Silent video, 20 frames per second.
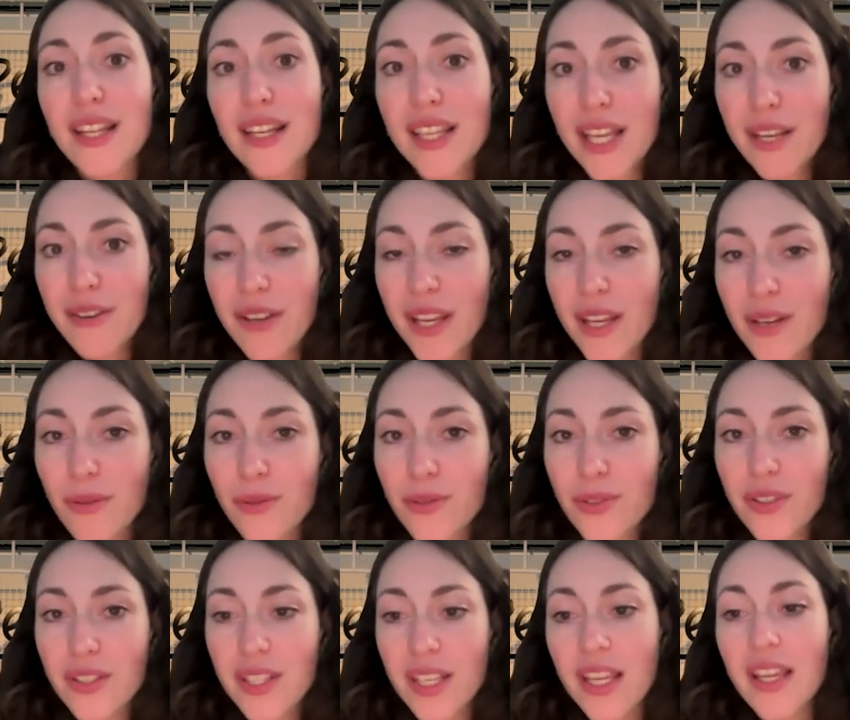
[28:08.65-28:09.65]
And here you can
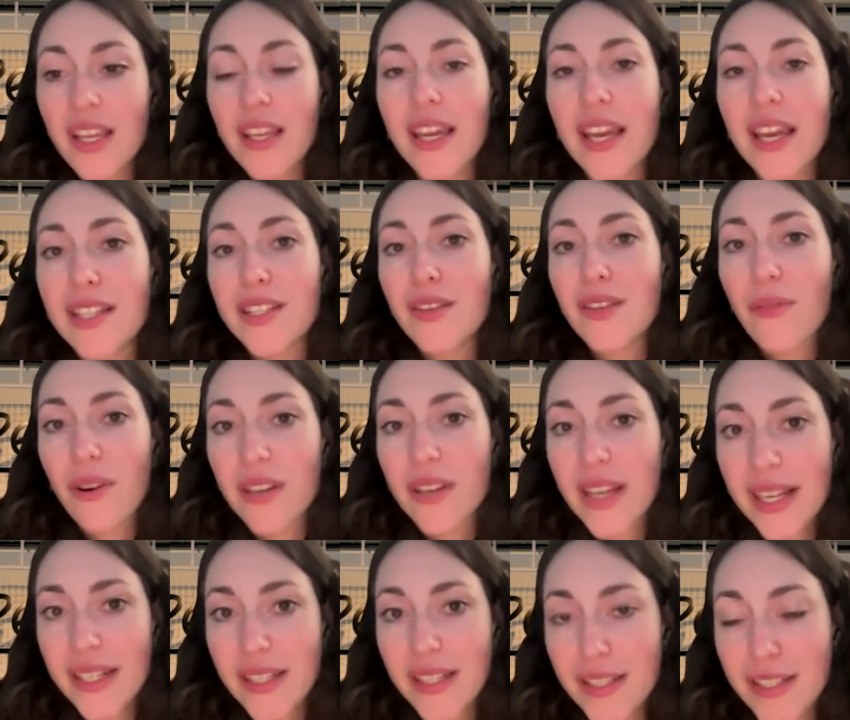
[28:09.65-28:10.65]
also see, in case you've
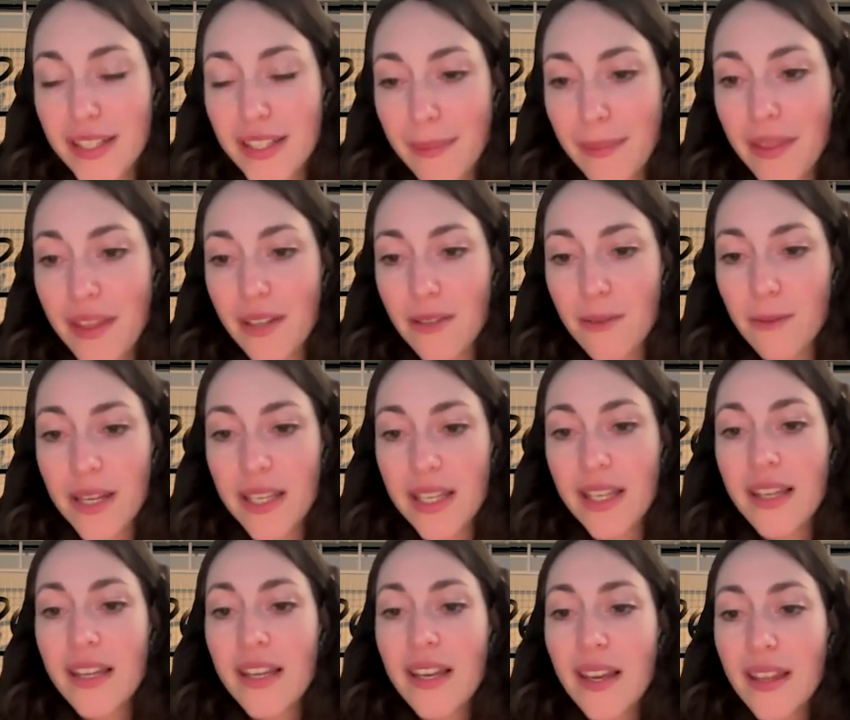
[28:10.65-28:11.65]
connected something
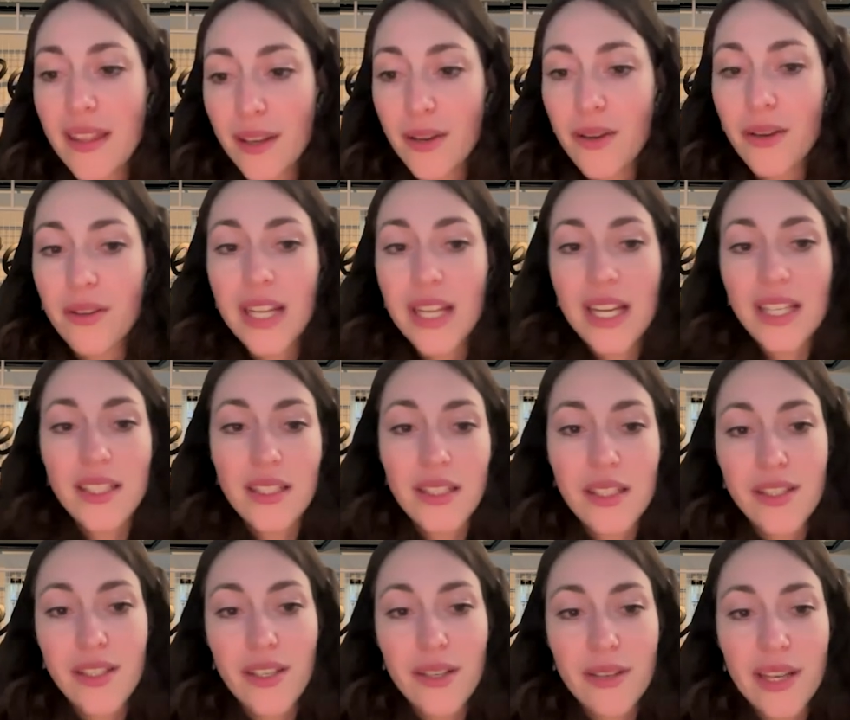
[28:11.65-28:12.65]
already, the connected
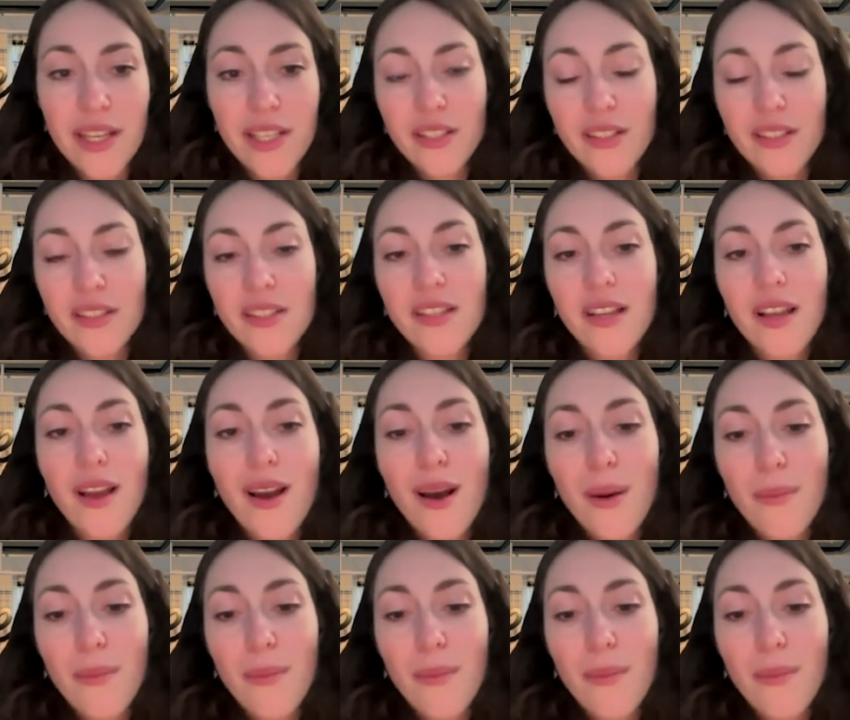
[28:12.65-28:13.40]
integrations.